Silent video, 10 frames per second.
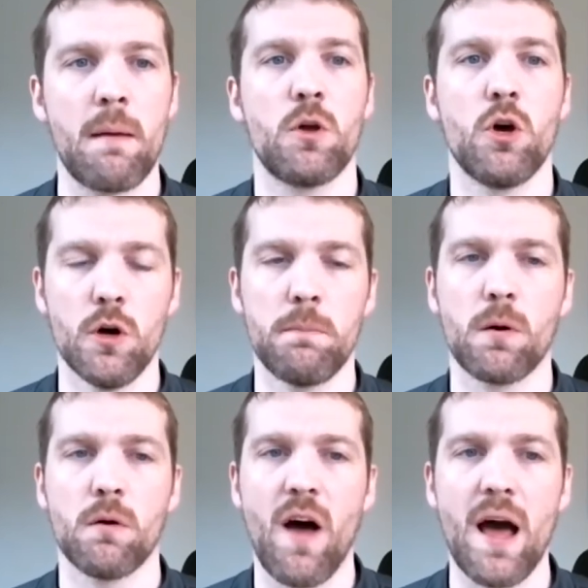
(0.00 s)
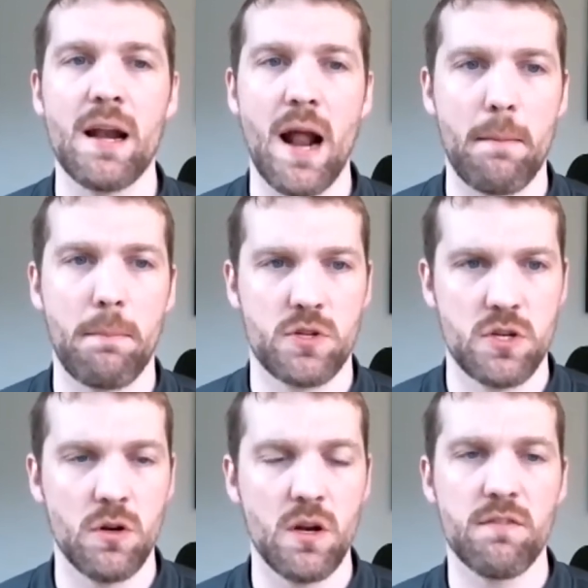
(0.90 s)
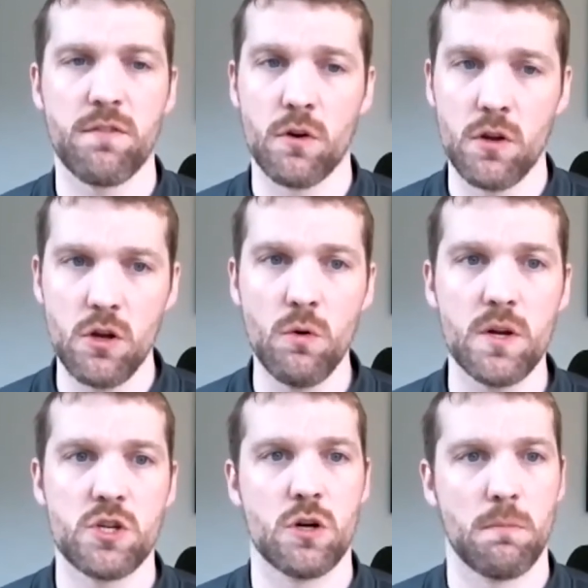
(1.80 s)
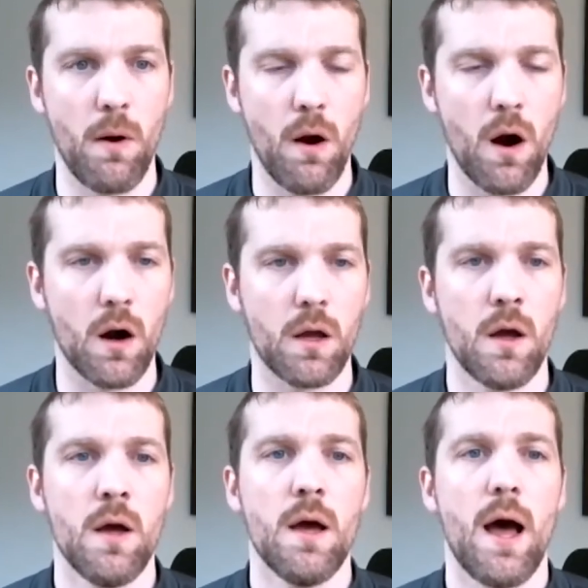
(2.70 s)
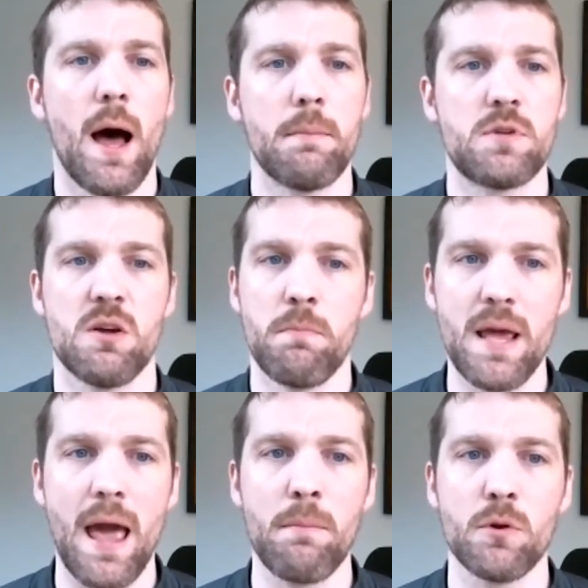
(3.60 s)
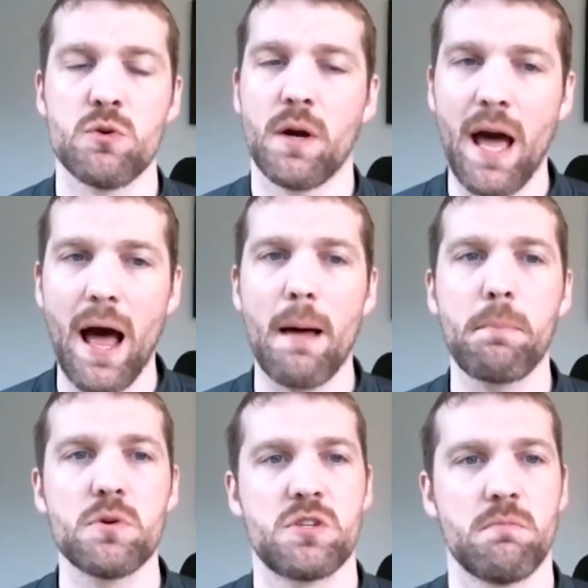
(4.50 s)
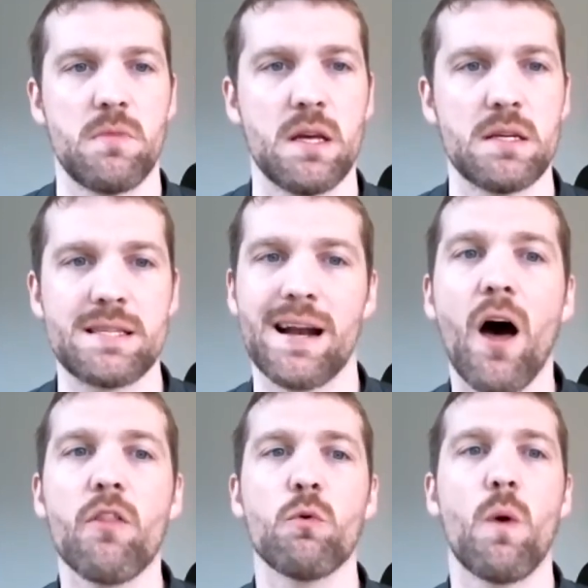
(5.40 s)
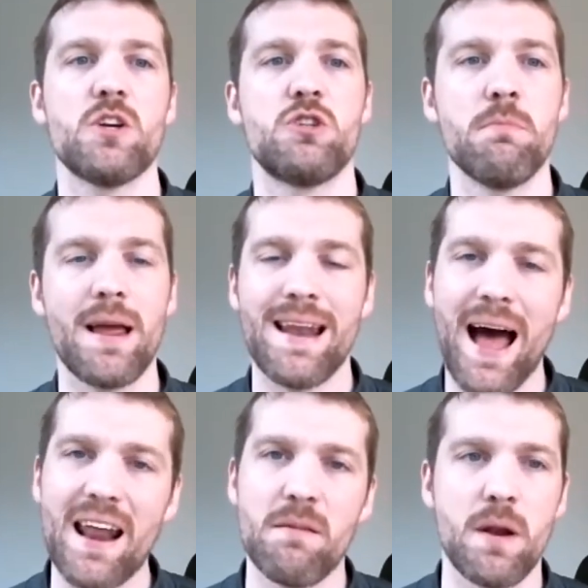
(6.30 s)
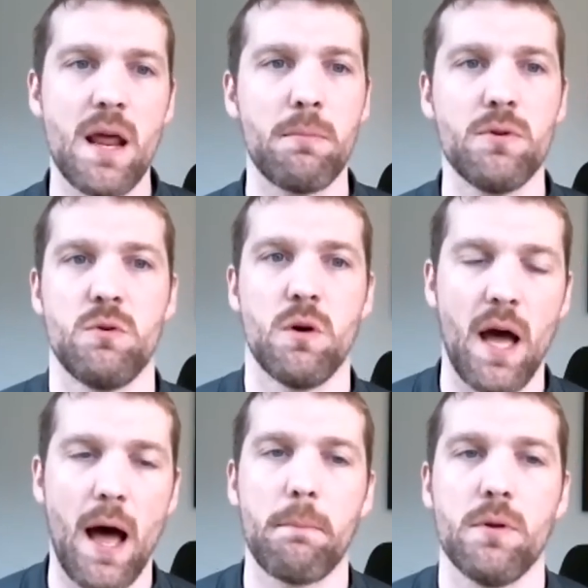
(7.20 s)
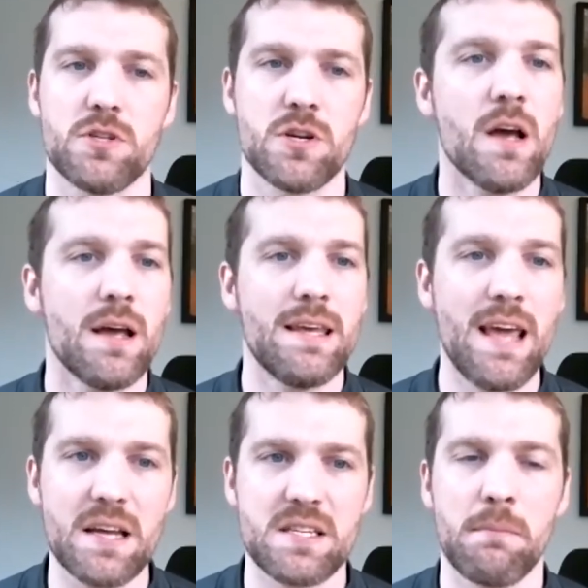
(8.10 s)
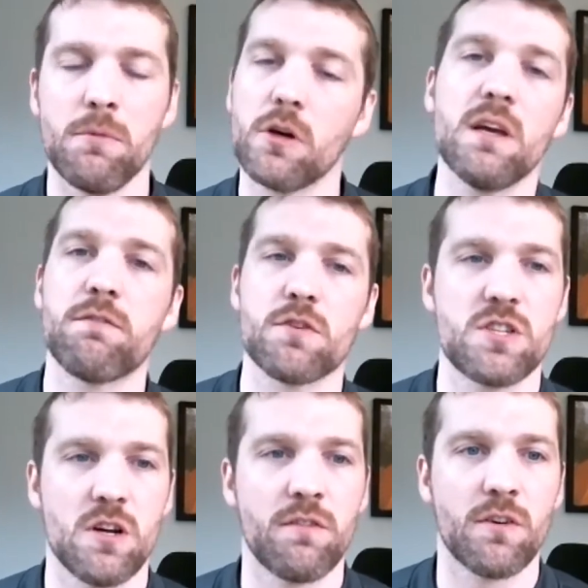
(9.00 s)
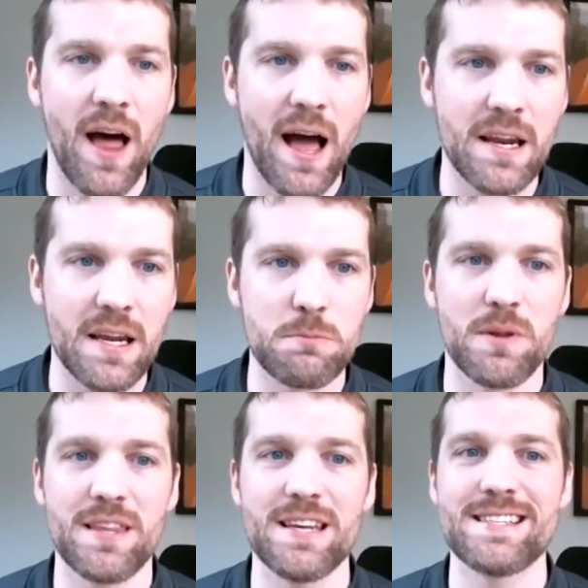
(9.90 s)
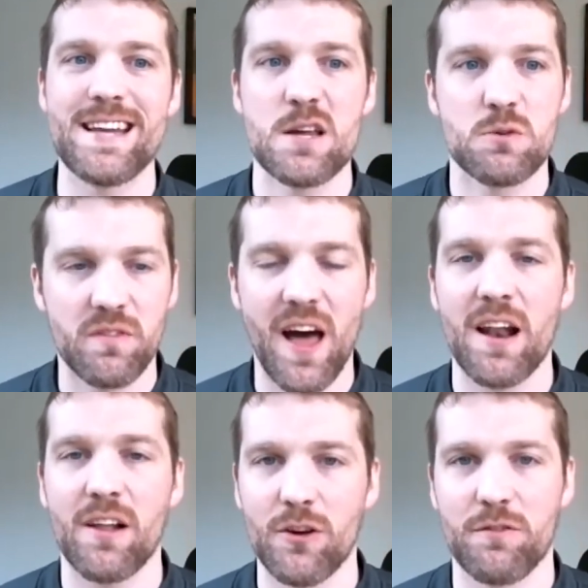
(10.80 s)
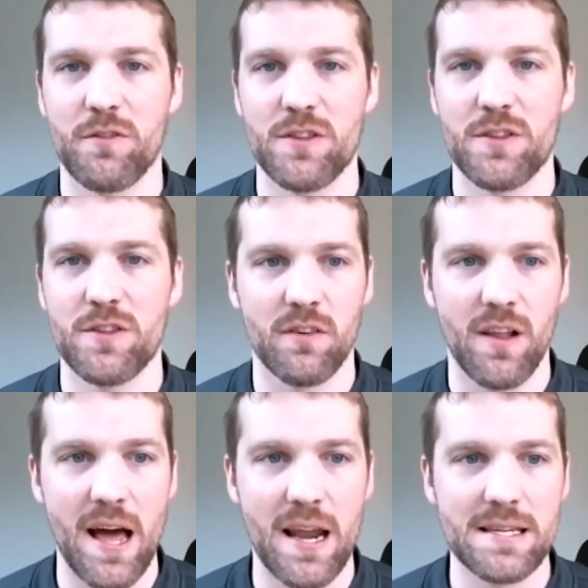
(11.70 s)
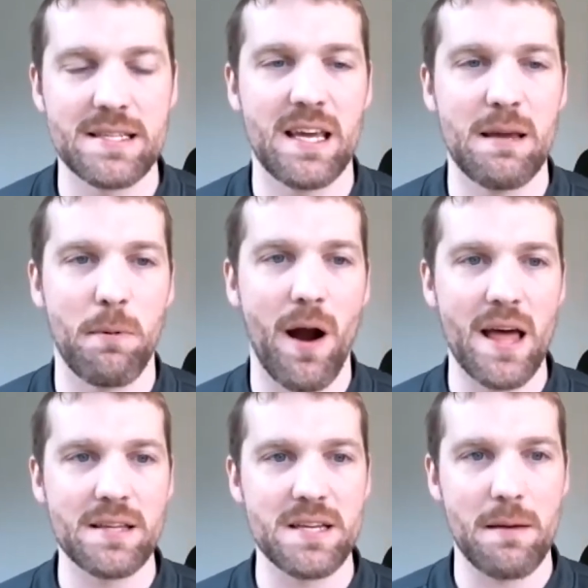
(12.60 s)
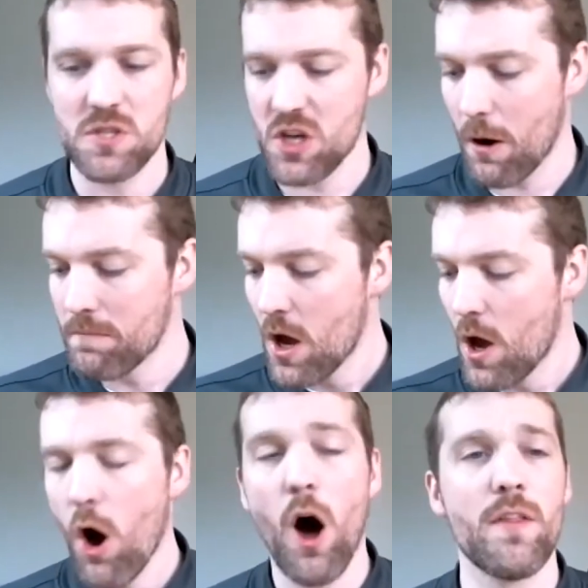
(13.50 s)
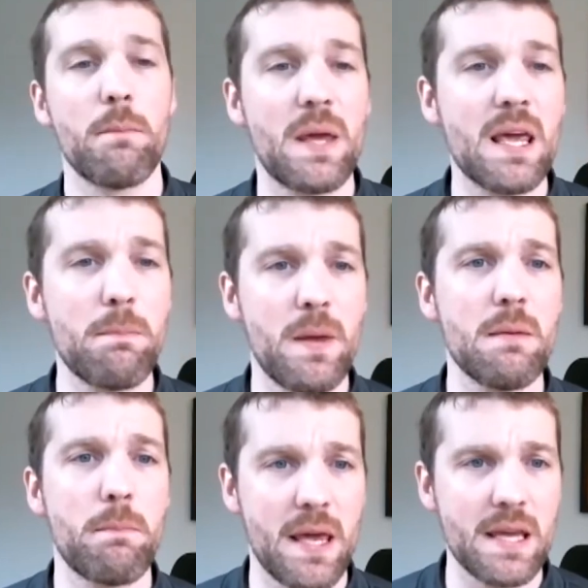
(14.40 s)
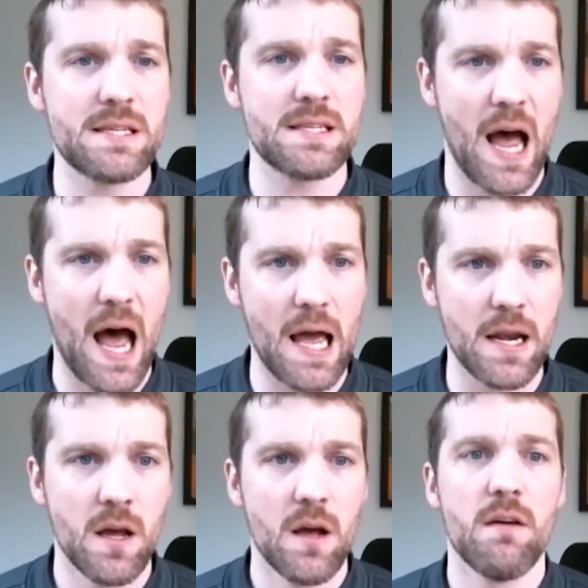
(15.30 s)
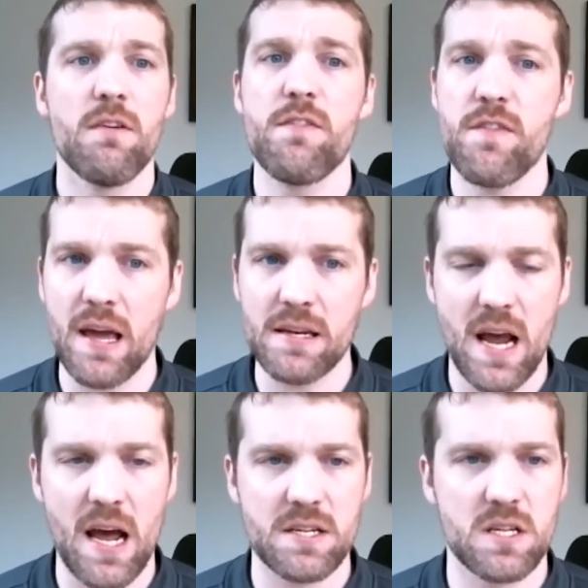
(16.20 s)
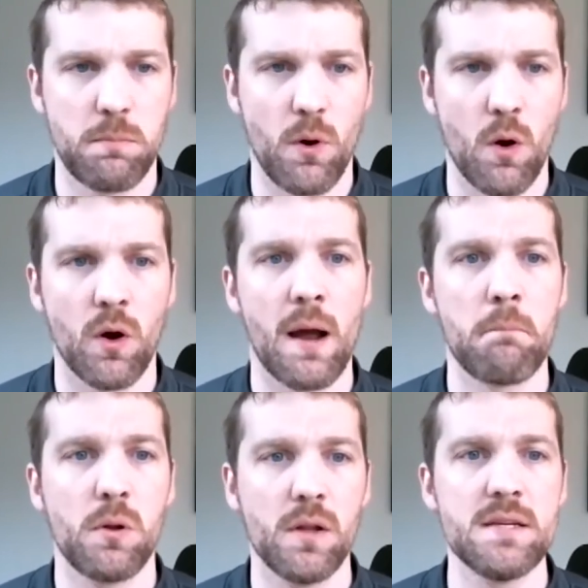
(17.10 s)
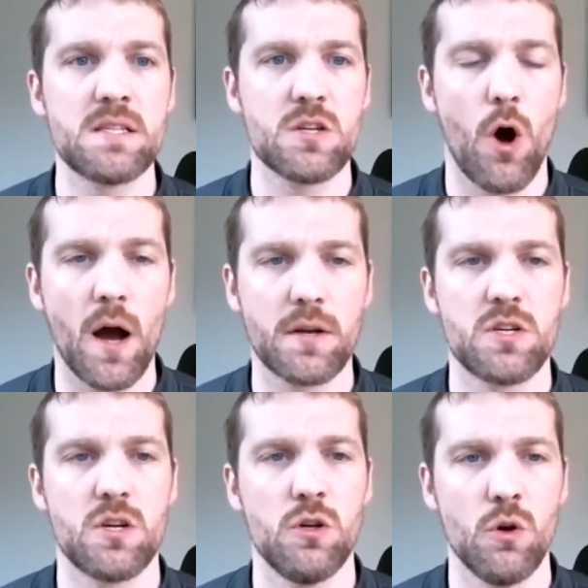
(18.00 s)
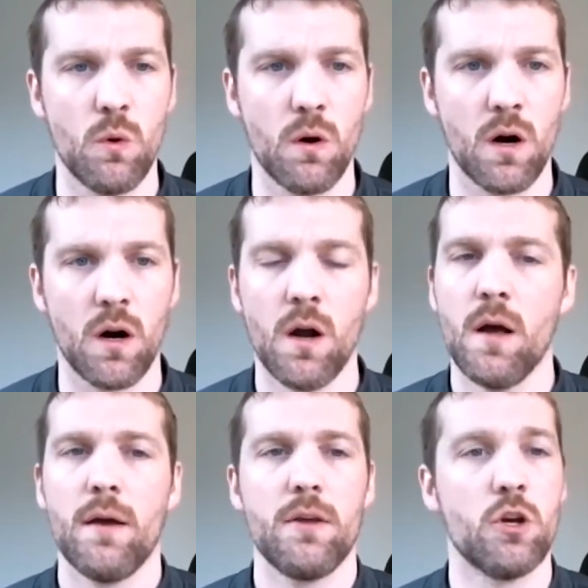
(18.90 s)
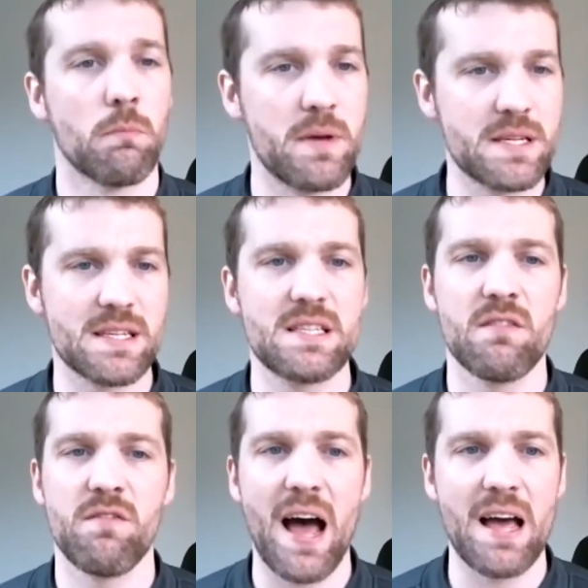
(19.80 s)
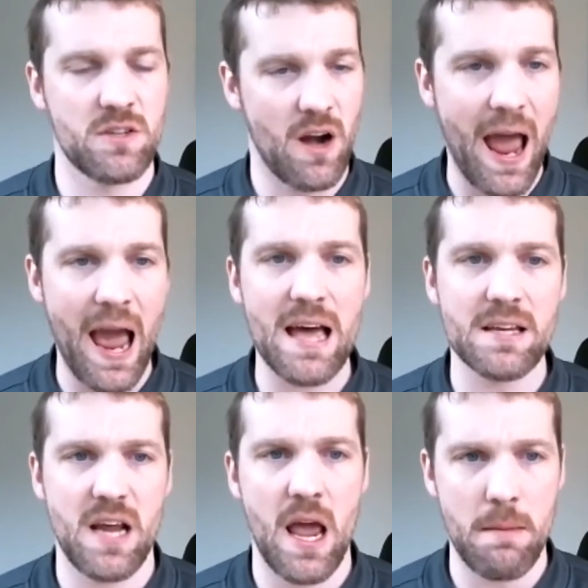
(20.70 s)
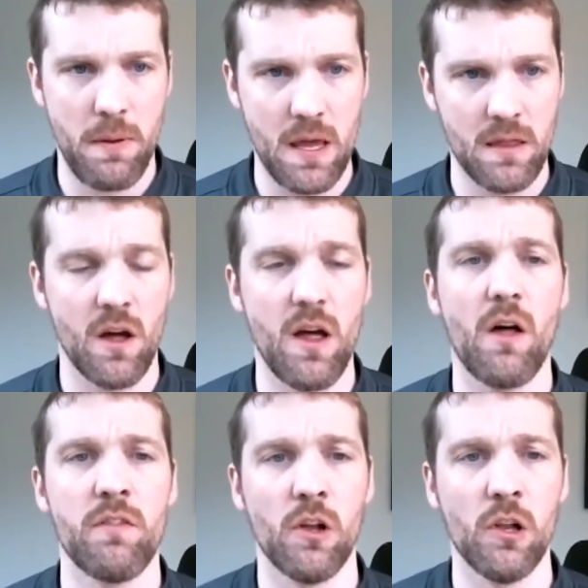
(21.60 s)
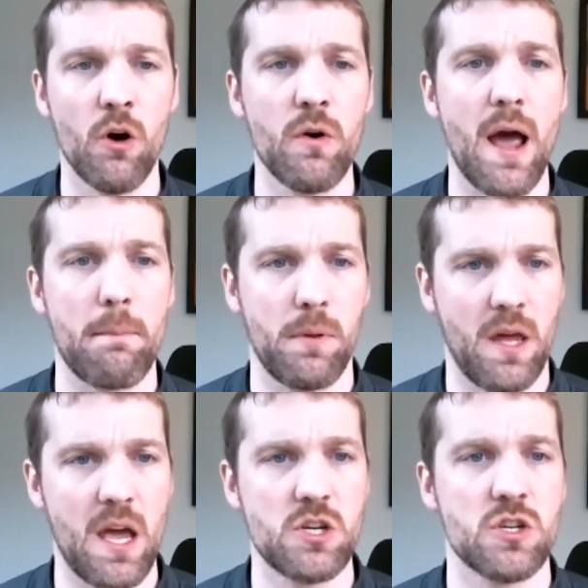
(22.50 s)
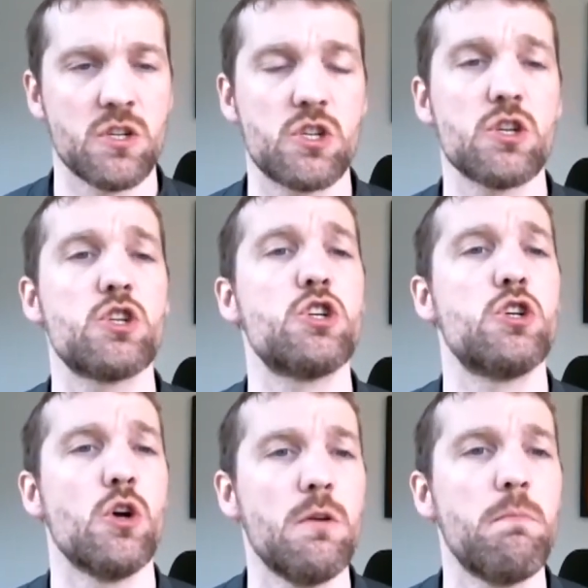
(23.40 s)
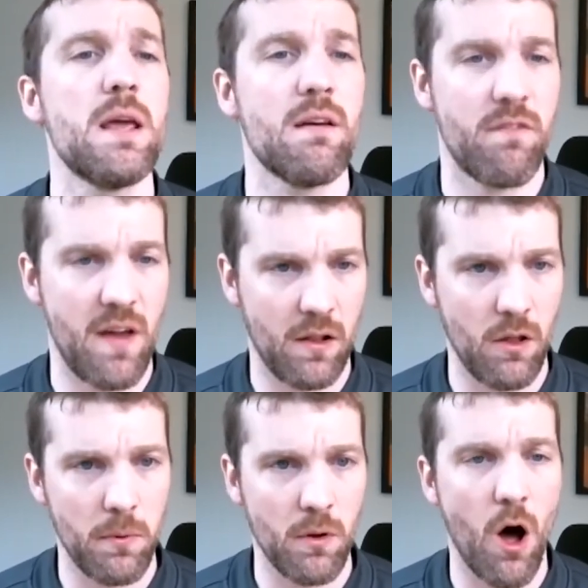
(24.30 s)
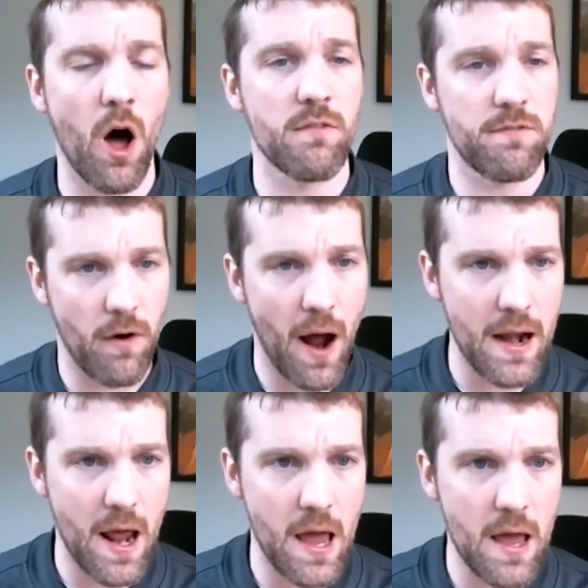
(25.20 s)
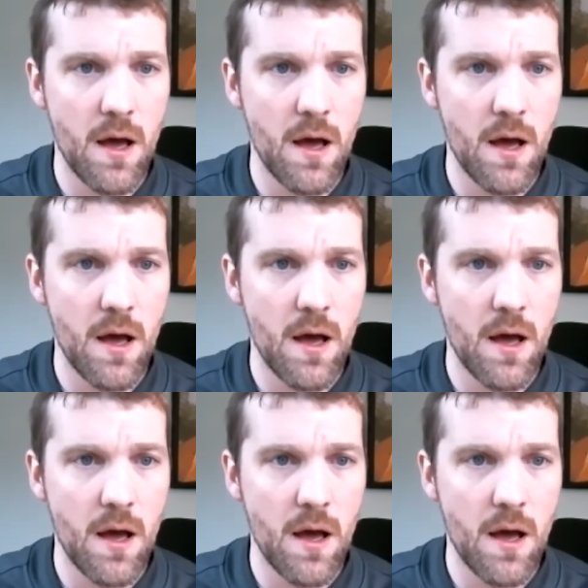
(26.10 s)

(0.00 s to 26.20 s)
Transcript: could provide an opportunity for you at your park to be able to accomplish some things that otherwise you may not have been able to accomplish. Yes, I'm looking for silver linings, but these days we've got to look for the silver linings to keep our heads up. So on the PPP side, fantastic program. Please talk to your business advisor ASAP. The loan applications should be available on Friday.